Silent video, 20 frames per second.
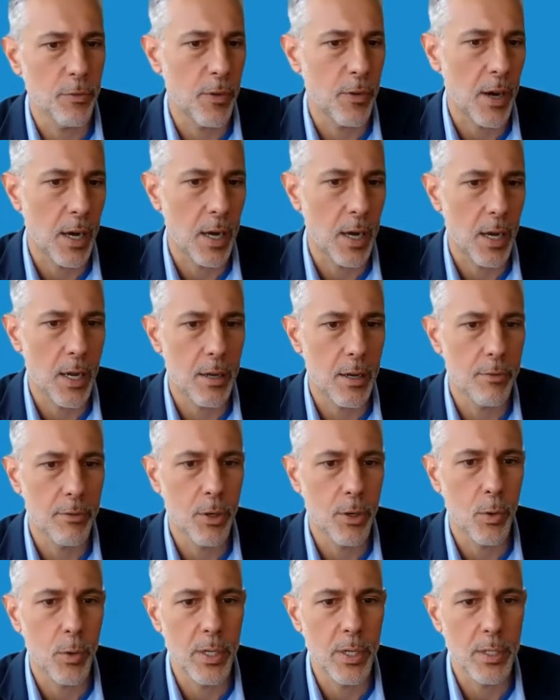5
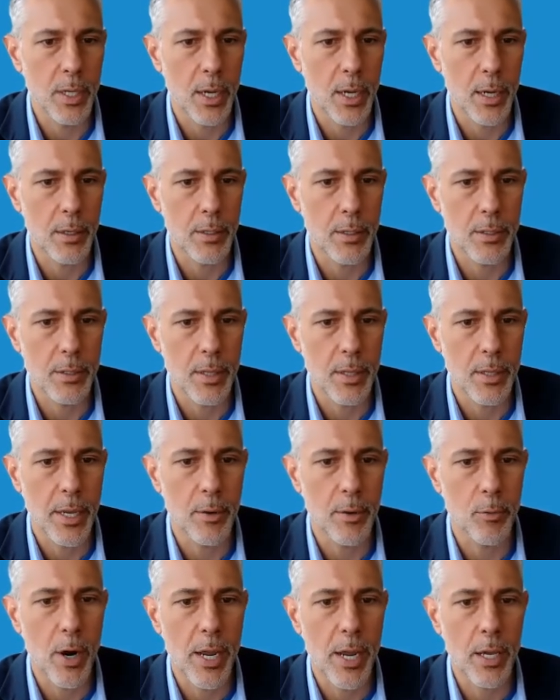quintiles, and they
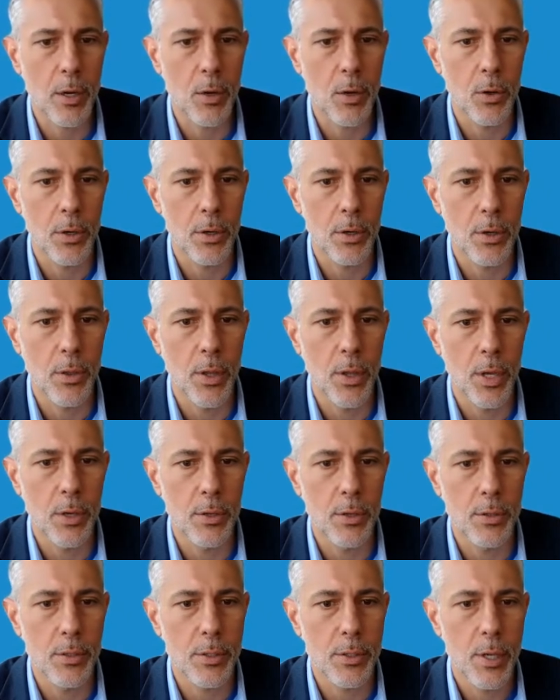rank ordered
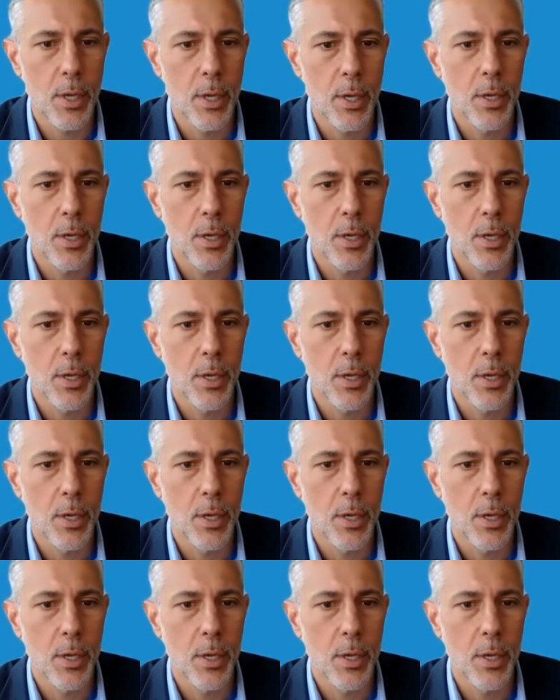those